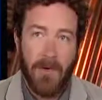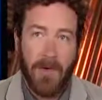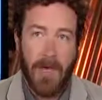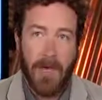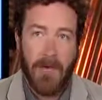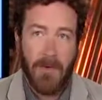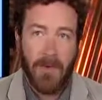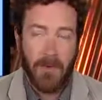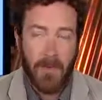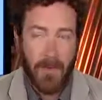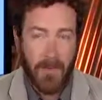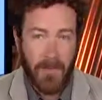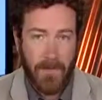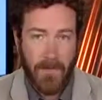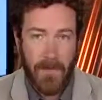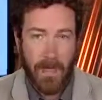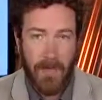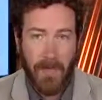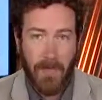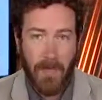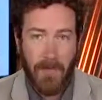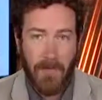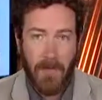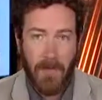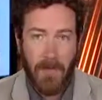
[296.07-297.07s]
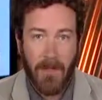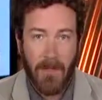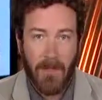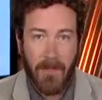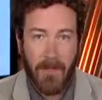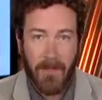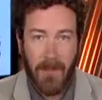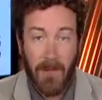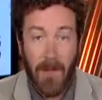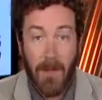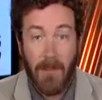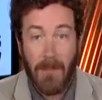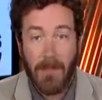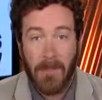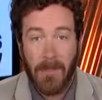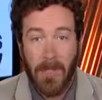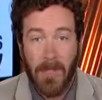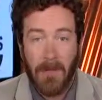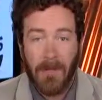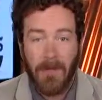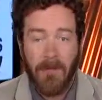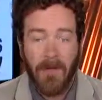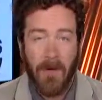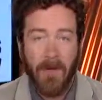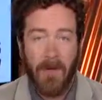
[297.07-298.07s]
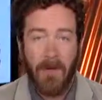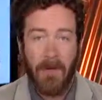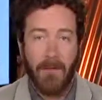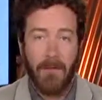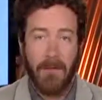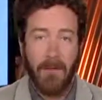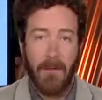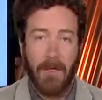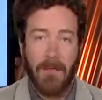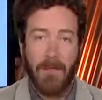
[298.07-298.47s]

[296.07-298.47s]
and I are sort of stuck in the middle. So that was a lot of fun.